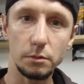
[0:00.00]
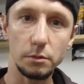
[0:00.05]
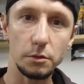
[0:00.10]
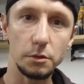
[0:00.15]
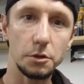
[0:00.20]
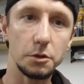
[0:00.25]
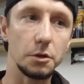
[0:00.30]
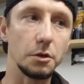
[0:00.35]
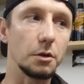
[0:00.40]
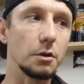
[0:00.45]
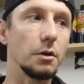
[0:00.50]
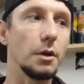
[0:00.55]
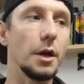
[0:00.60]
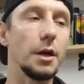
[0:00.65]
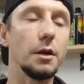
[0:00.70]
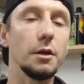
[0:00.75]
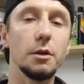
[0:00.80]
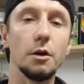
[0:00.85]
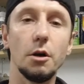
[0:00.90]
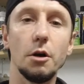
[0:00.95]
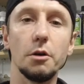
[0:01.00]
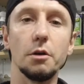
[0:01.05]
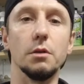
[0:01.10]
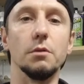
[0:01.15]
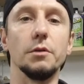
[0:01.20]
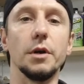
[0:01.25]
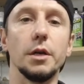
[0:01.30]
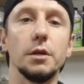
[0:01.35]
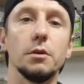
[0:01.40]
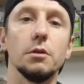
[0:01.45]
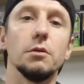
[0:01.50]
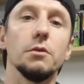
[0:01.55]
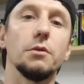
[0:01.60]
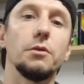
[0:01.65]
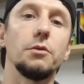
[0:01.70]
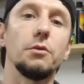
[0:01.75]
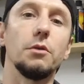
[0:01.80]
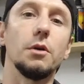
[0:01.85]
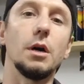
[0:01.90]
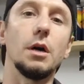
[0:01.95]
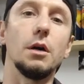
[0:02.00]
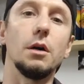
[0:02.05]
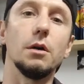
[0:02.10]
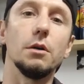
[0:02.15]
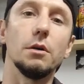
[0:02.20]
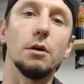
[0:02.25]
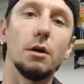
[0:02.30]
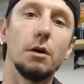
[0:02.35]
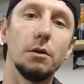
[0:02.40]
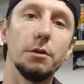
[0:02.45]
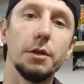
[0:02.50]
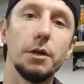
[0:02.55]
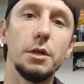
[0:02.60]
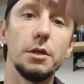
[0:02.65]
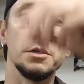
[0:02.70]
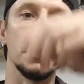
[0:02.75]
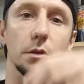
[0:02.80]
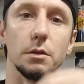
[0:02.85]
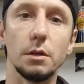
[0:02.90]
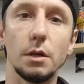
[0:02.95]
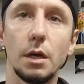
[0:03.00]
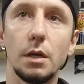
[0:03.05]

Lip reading: circulating the oil, right, throughout all the engine.